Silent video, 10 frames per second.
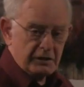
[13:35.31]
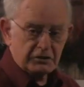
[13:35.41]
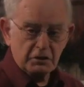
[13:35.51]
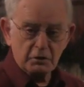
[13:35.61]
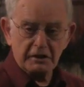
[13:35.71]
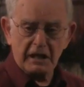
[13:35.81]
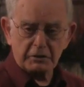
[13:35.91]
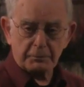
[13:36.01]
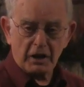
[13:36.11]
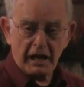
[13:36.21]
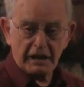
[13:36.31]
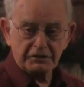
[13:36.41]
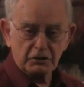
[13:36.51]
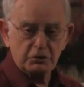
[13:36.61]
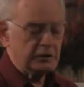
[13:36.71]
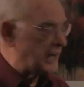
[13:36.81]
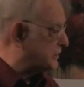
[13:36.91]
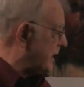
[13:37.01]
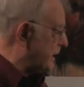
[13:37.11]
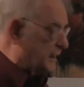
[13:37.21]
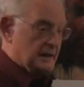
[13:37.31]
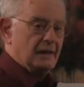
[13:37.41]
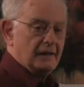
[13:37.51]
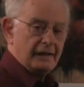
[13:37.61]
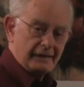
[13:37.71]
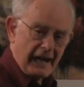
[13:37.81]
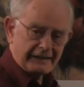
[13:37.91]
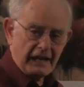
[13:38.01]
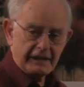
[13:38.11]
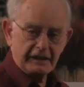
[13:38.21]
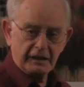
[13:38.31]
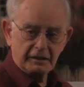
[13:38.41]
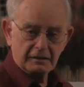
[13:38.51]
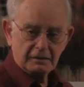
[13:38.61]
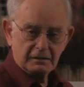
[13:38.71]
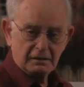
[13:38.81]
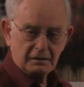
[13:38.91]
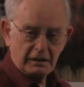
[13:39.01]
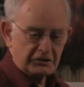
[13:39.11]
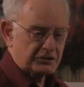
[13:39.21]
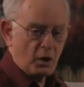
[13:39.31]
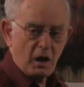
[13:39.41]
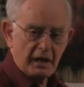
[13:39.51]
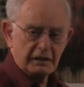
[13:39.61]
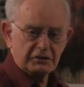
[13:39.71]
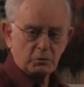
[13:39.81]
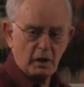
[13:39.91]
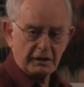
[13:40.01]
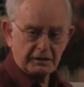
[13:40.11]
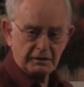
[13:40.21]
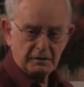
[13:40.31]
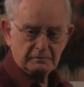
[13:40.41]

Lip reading: went to the Enterprise, and 2 days later that got hit, and so on as it went.